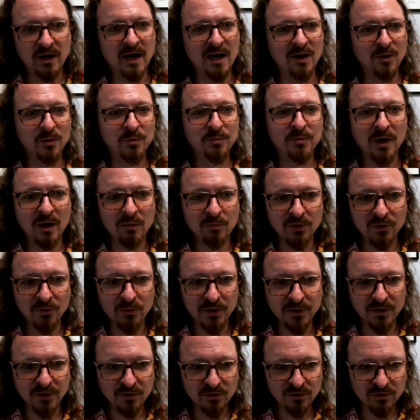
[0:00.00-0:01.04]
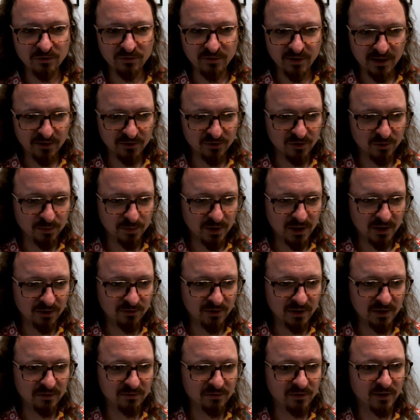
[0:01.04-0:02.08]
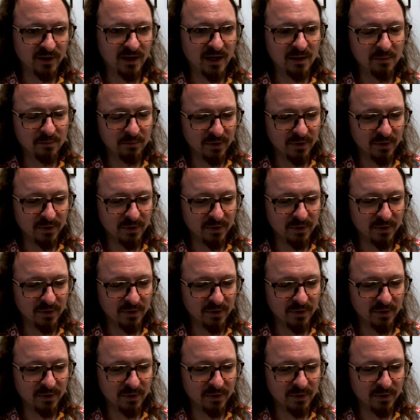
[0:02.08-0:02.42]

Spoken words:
I would probably want to use a faster baud rate for that.